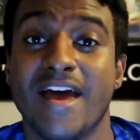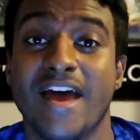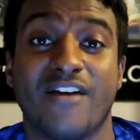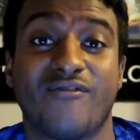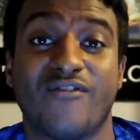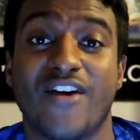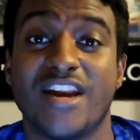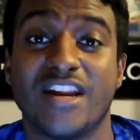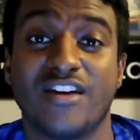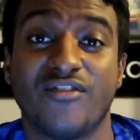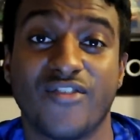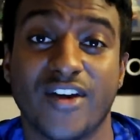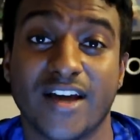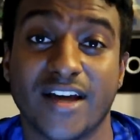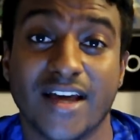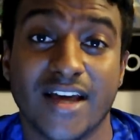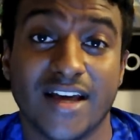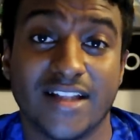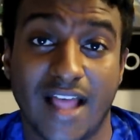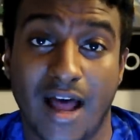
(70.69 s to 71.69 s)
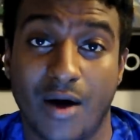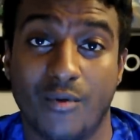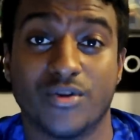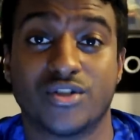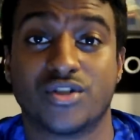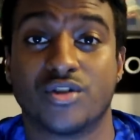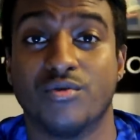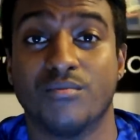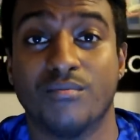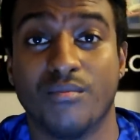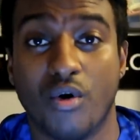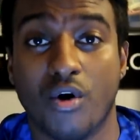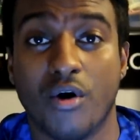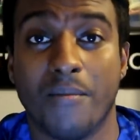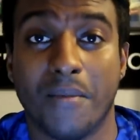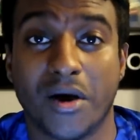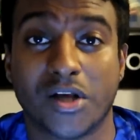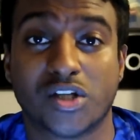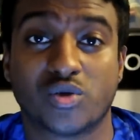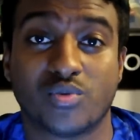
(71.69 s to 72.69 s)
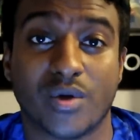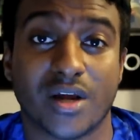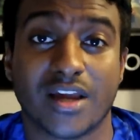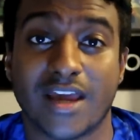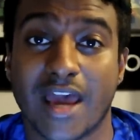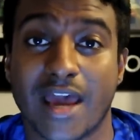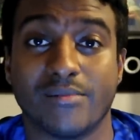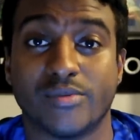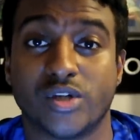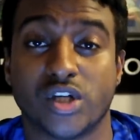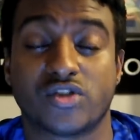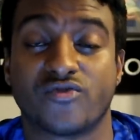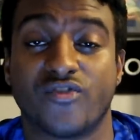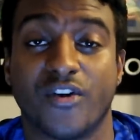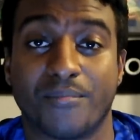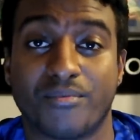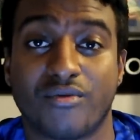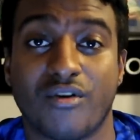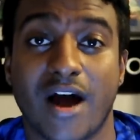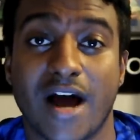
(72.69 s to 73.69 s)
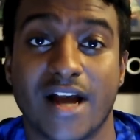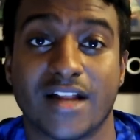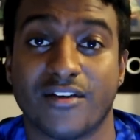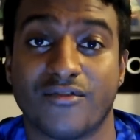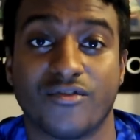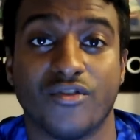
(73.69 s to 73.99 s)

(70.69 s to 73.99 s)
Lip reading: If anything, that one's a more must-win game just for pride,